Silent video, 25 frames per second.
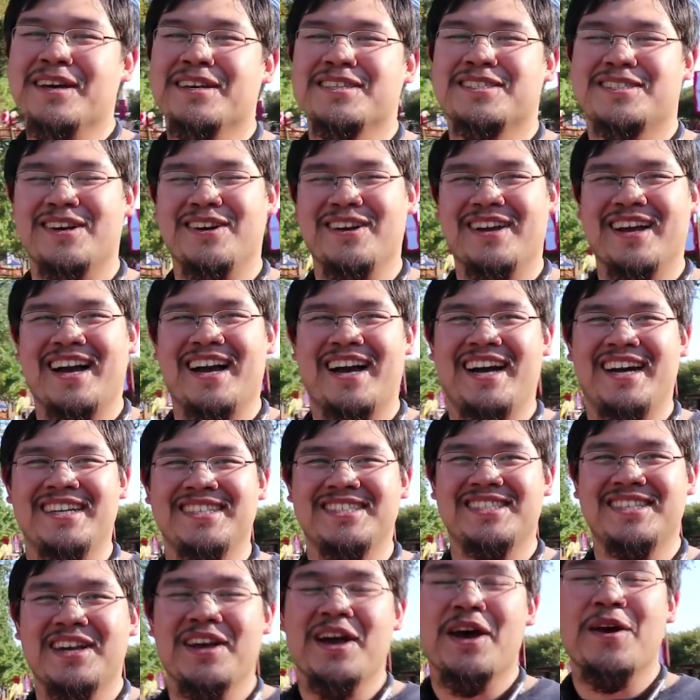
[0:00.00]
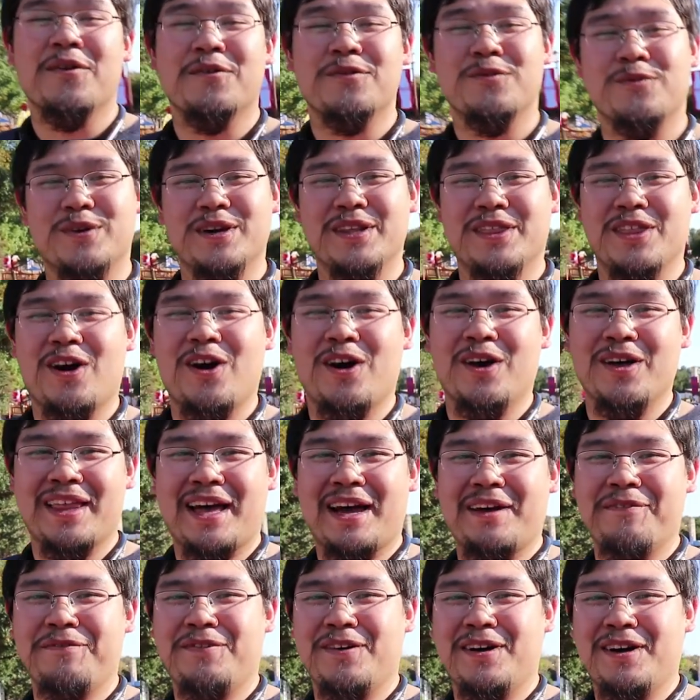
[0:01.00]
So guys, with all
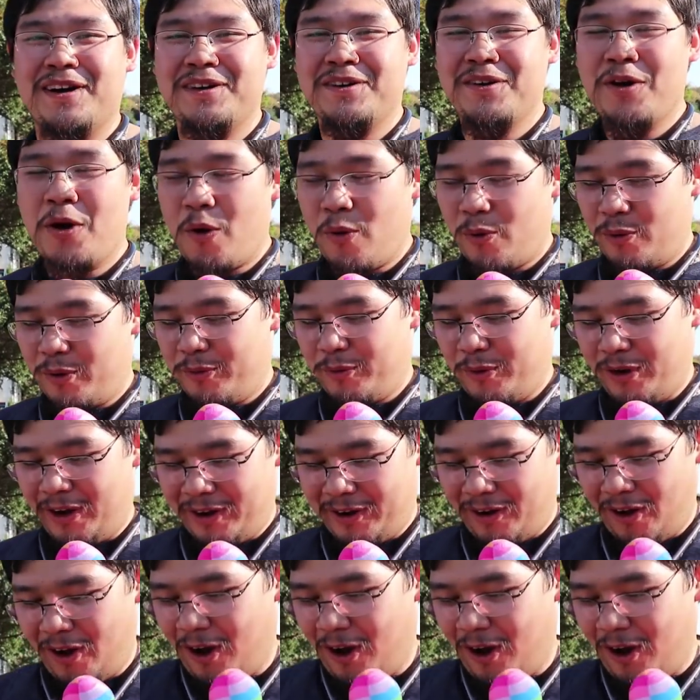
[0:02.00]
that fun, we won